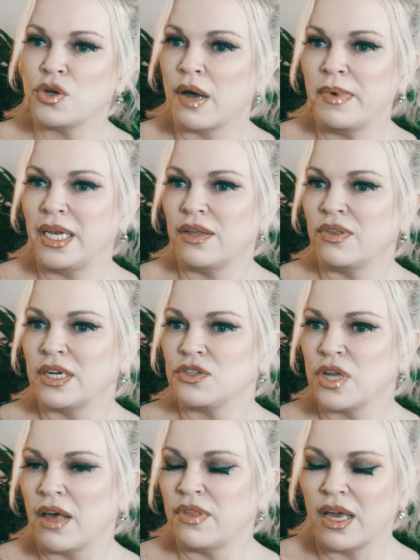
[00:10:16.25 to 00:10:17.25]
so I mean
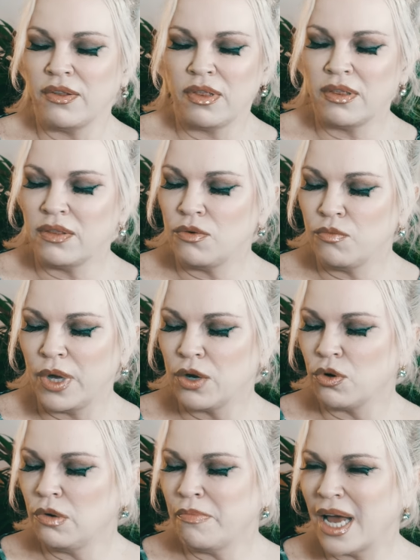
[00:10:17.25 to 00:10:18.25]
there's and, and uh, we
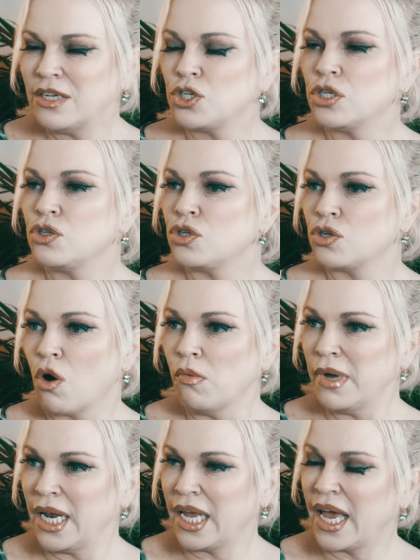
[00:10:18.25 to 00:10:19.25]
could mention so
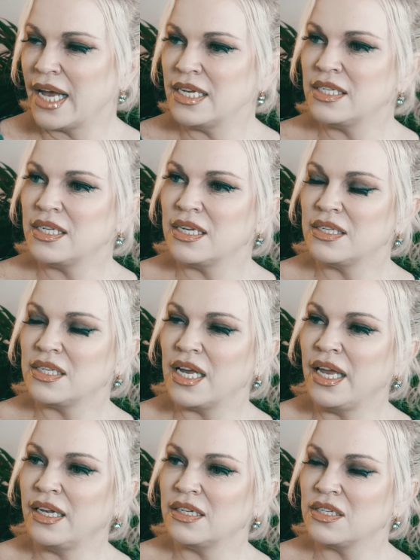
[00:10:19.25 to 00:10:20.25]
many cases
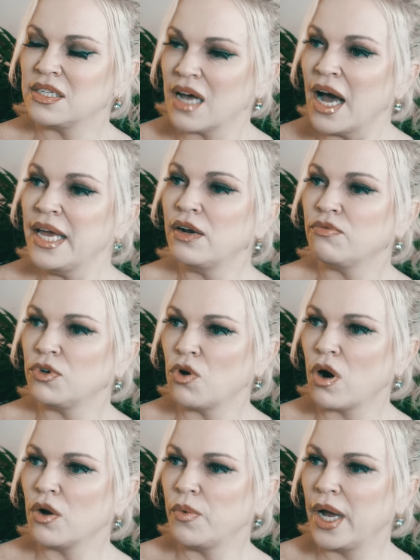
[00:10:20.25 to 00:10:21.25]
inside of
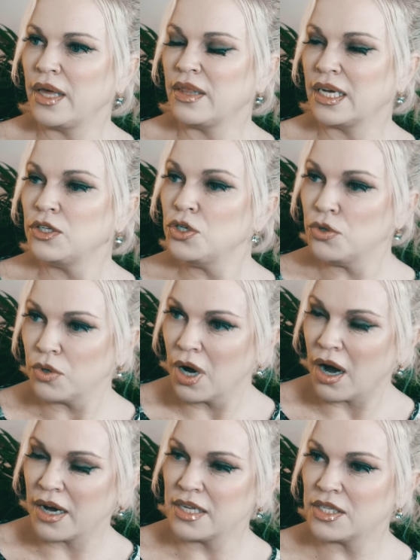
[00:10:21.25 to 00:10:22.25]
Norway that you
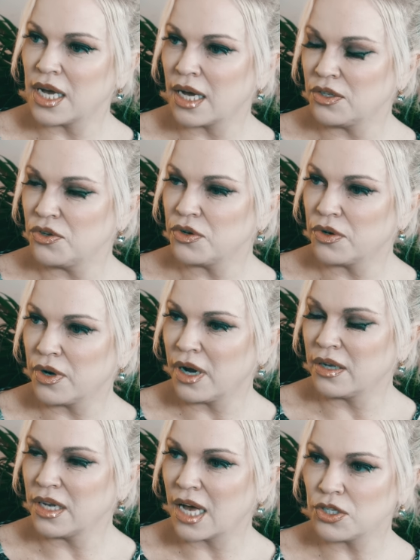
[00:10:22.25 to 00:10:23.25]
guys at your
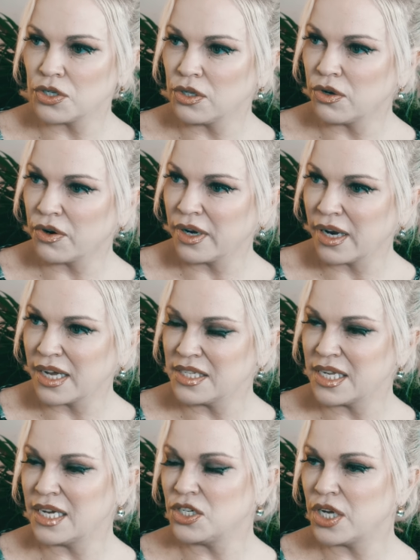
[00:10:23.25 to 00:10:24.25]
uh, national
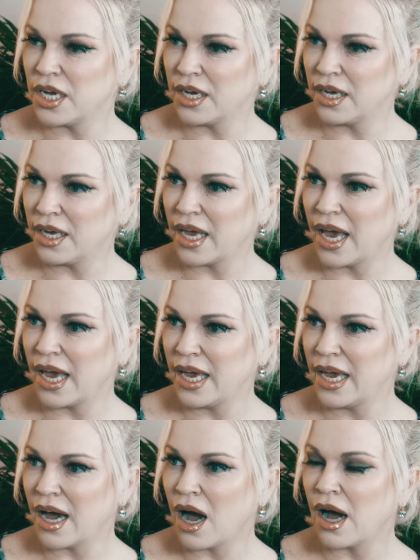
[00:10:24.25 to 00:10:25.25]
organization
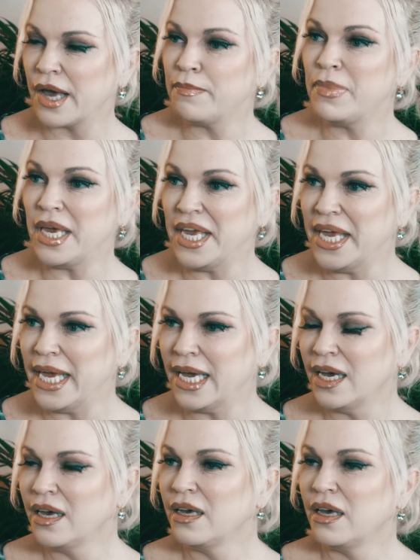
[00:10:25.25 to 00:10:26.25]
KIB
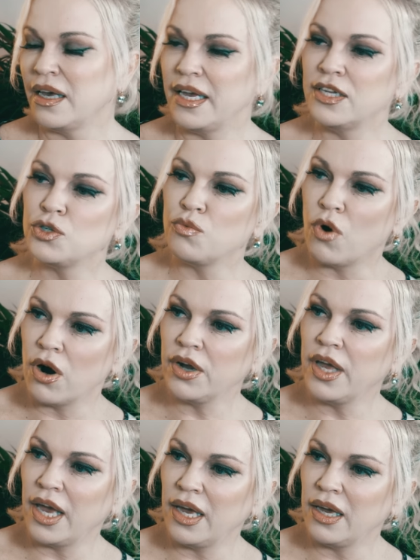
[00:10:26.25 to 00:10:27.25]
is
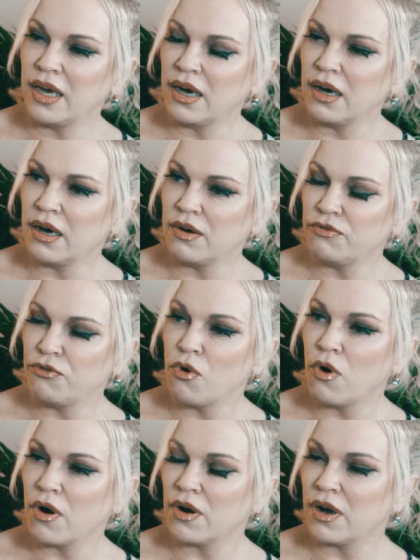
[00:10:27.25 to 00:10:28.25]
working
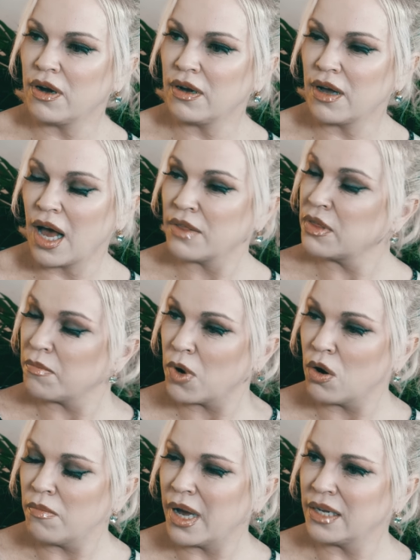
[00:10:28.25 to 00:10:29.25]
for at the
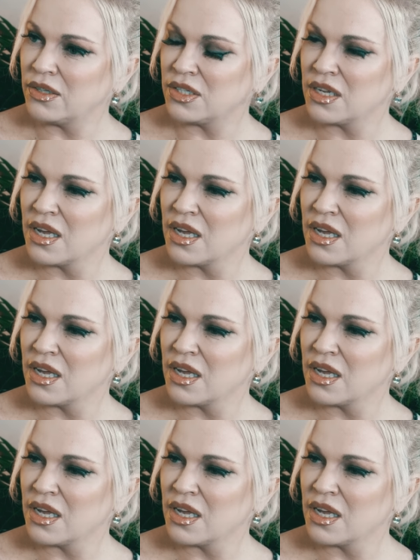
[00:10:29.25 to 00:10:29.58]
moment.